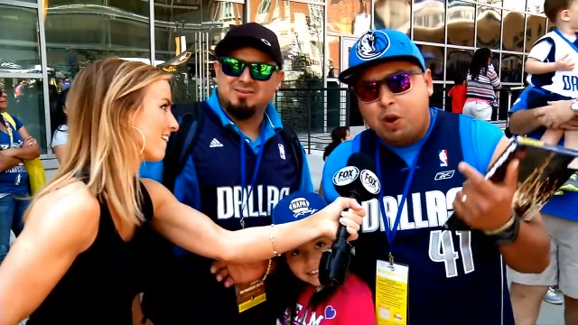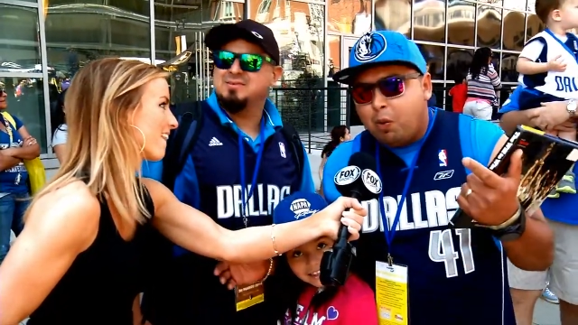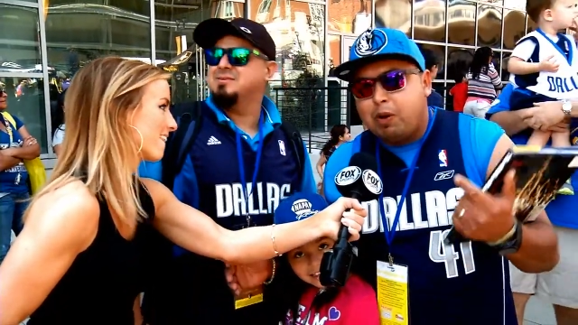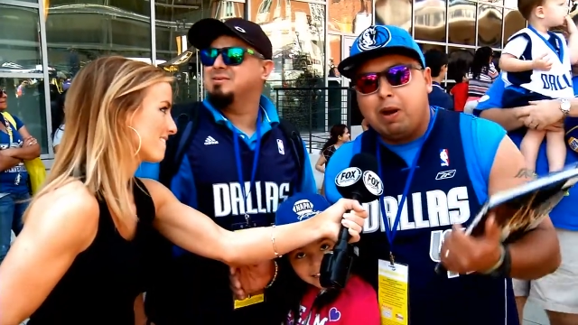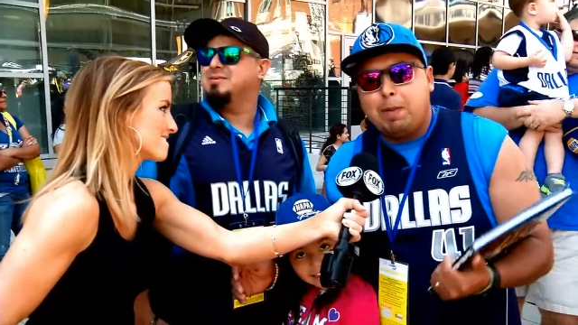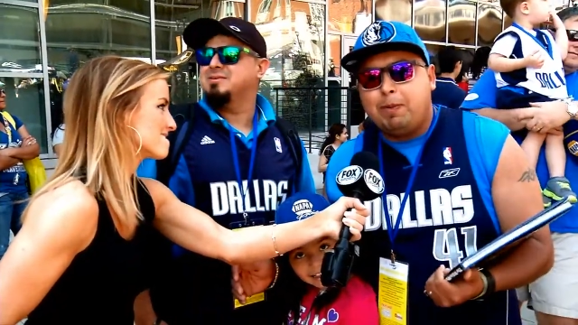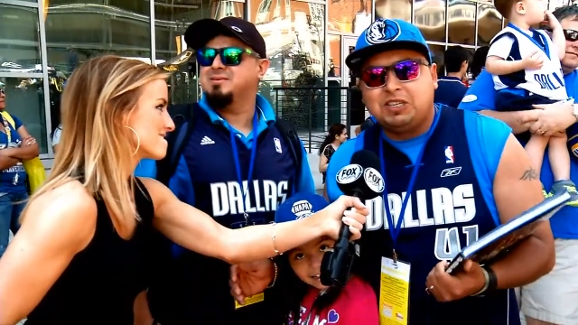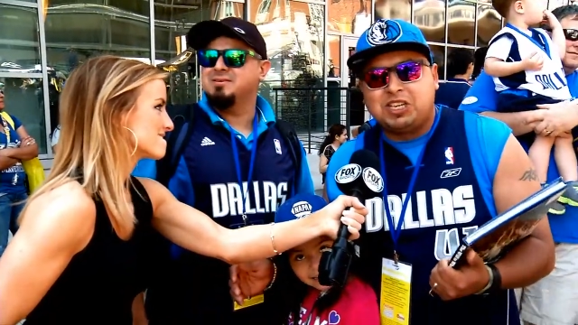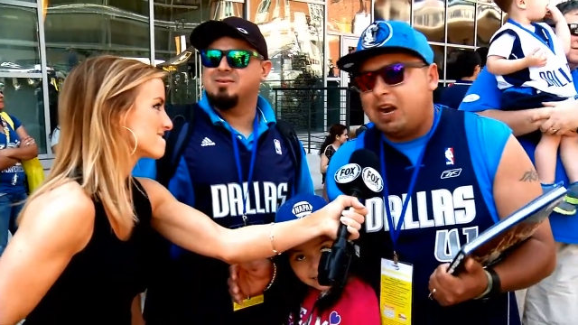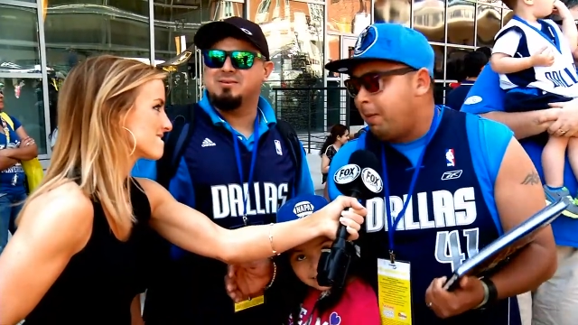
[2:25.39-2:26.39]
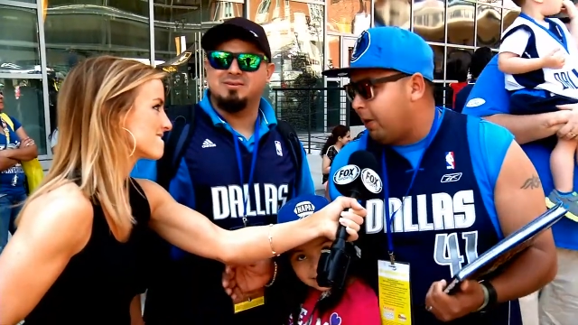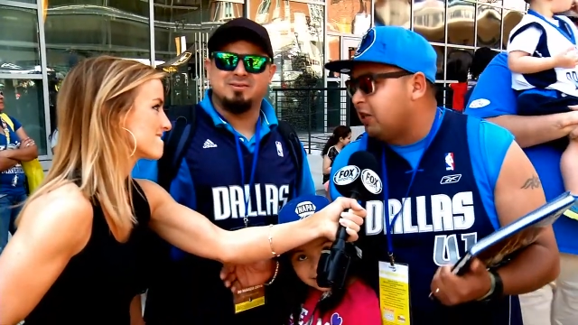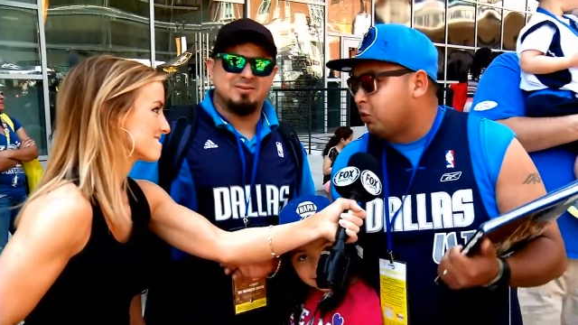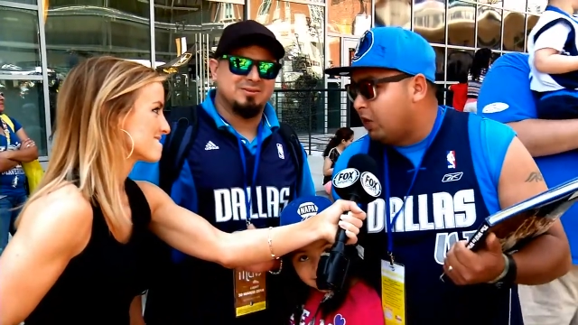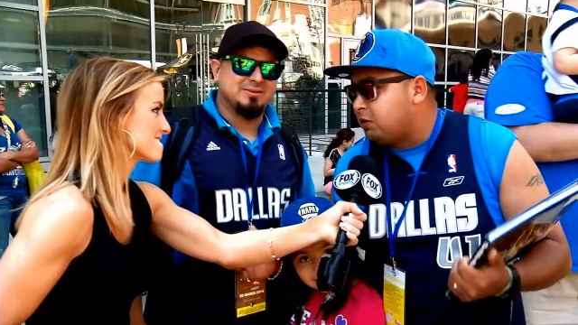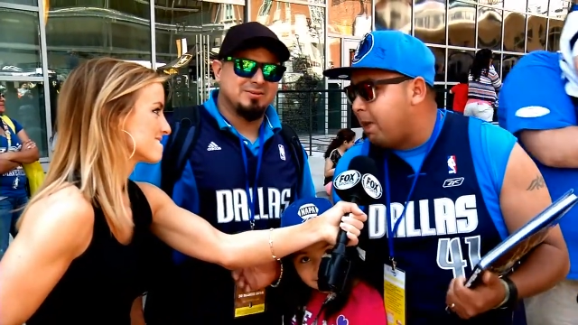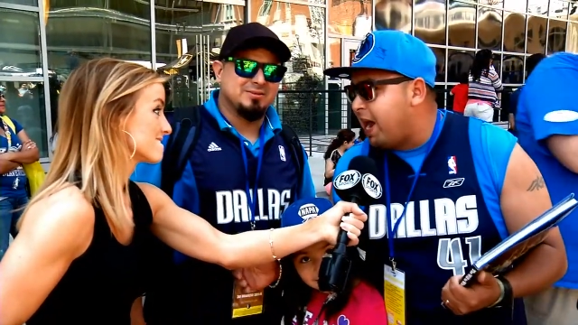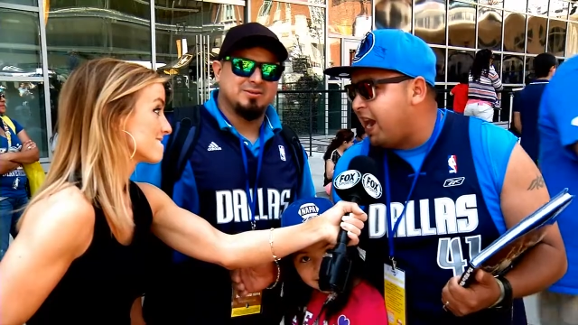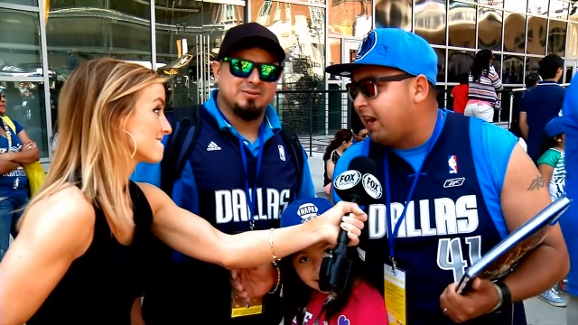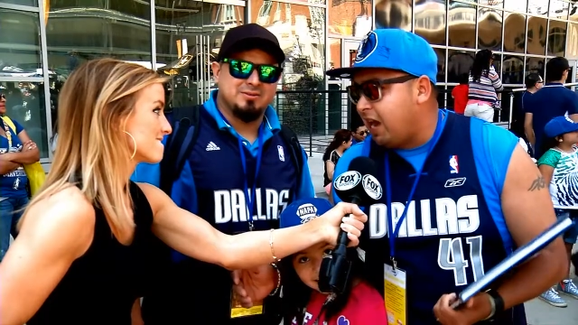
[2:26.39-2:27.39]
Speaker 1: We really appreciate it because we're
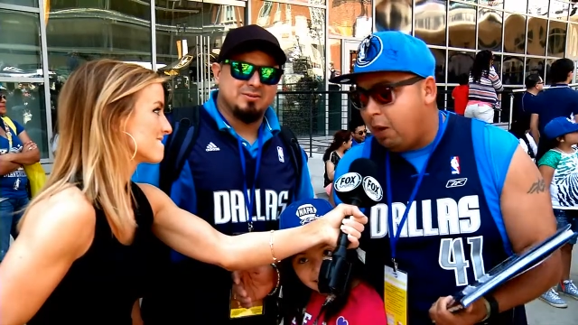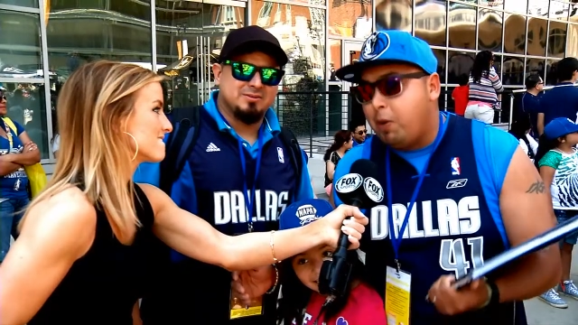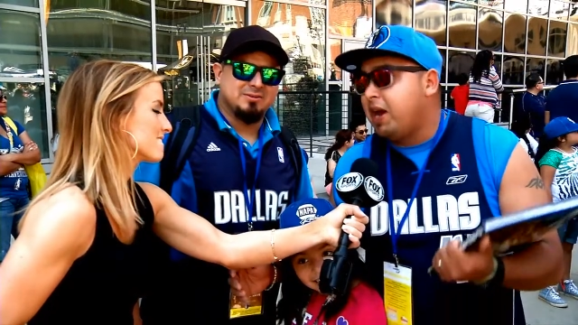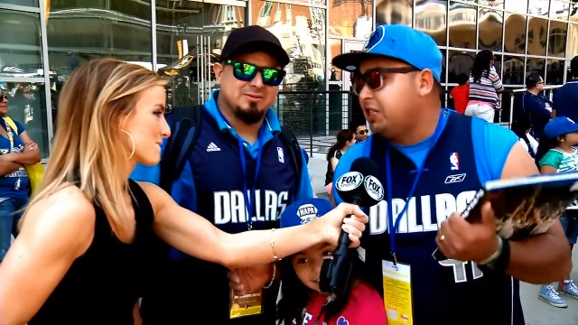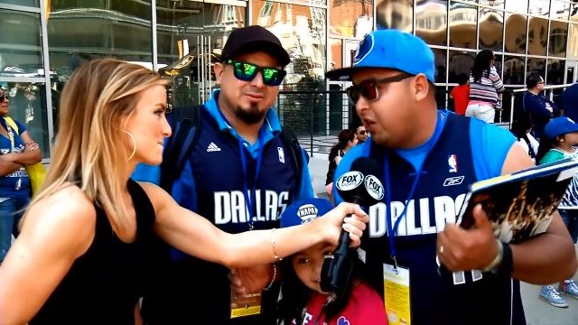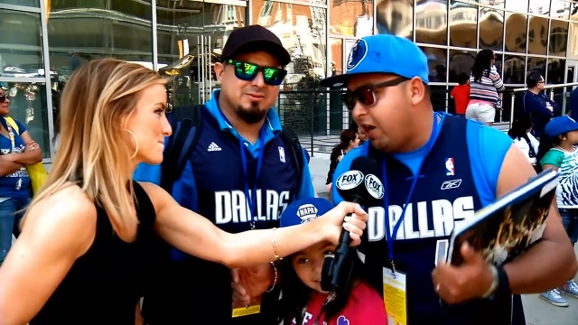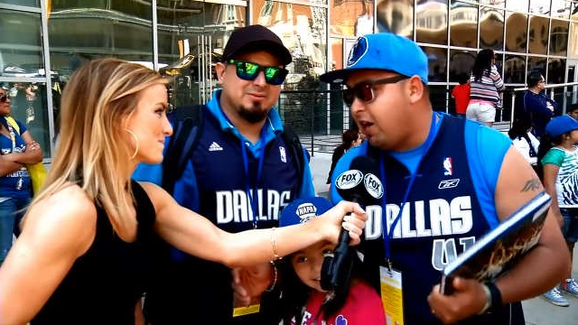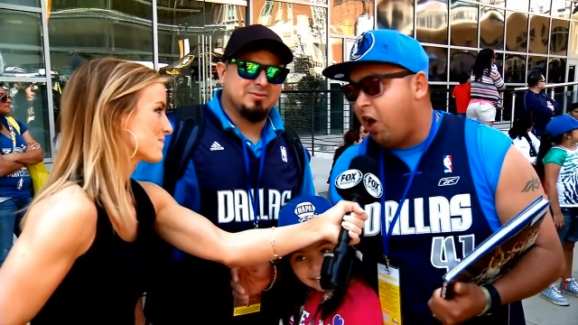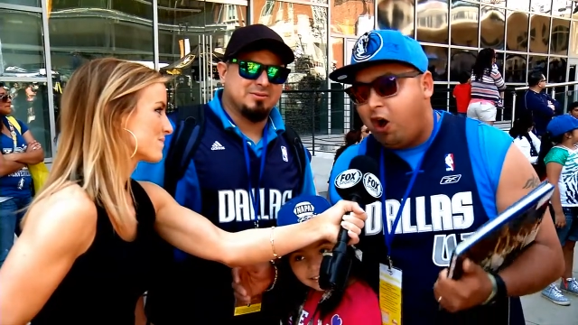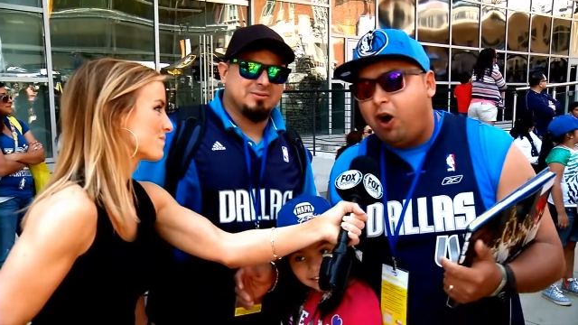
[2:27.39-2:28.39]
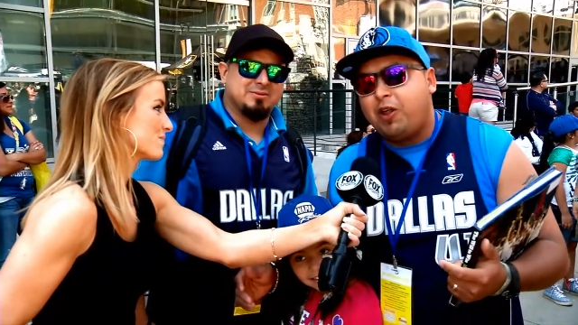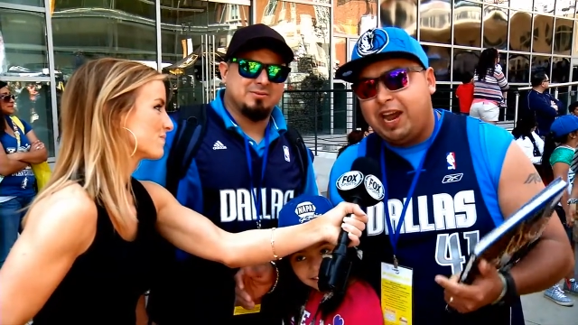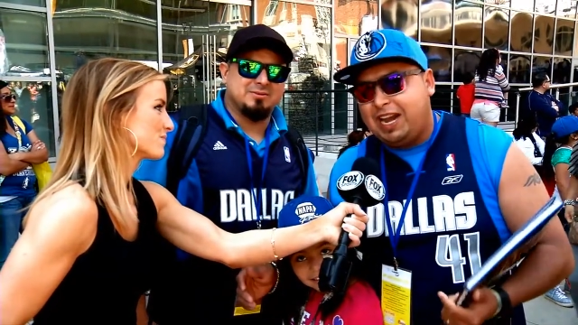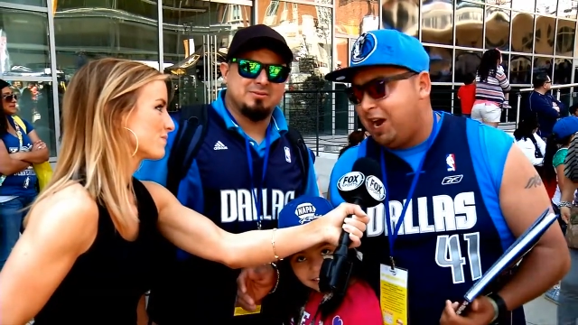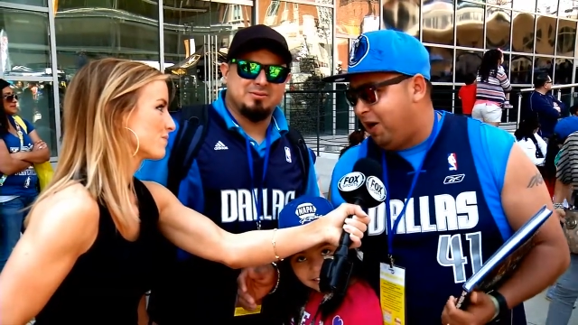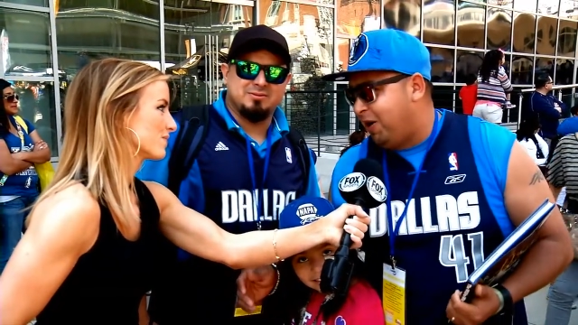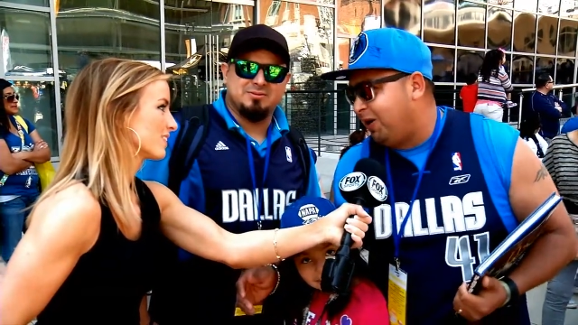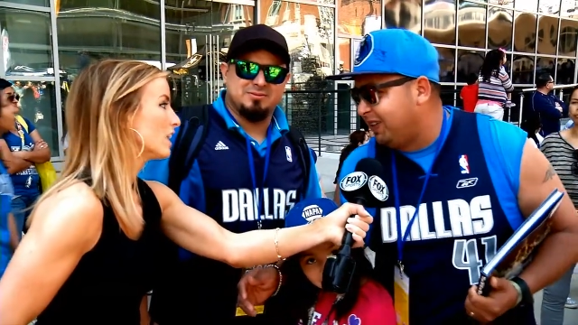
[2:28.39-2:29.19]
Hispanic and we enjoyed it all day long.